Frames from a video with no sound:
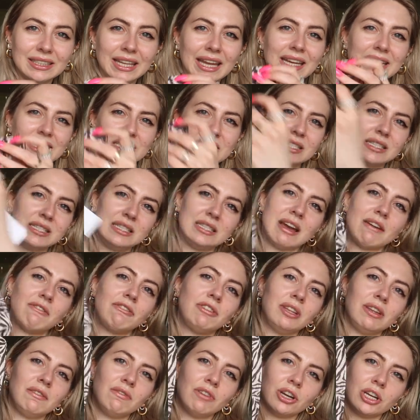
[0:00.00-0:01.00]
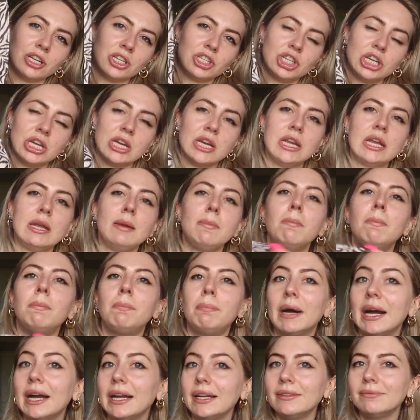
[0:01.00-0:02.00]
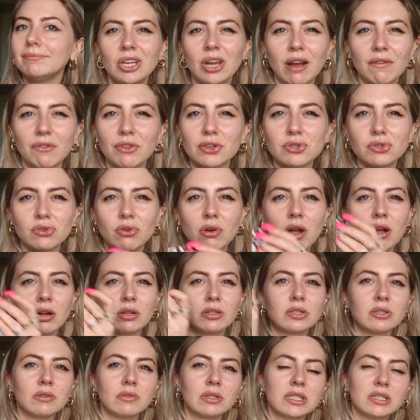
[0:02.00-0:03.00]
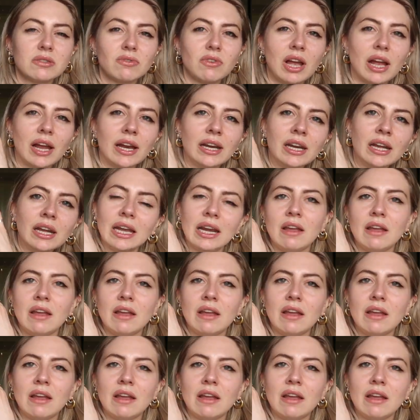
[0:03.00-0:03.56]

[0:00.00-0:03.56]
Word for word: Like it's definitely very cheeky, but you have the sarong, so it's fine.